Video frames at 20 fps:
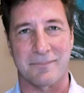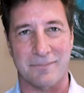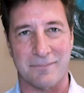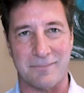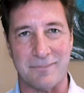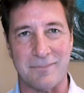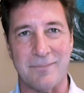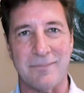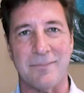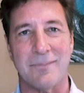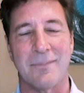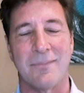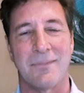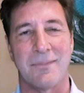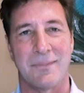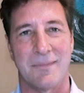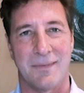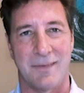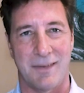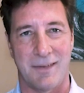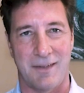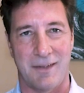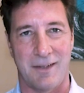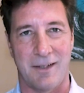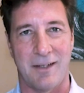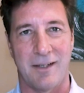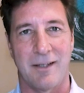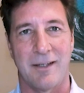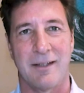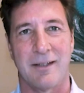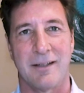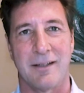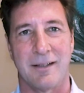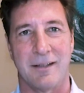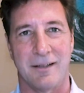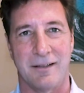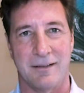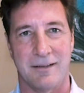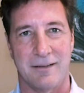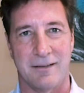
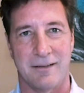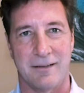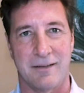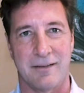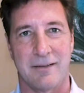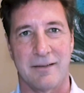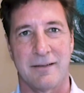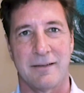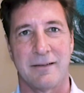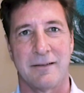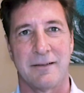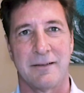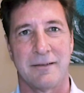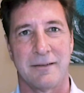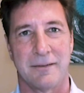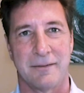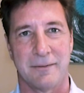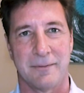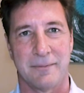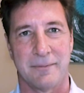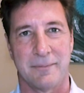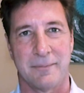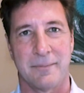No words are spoken by the person on screen.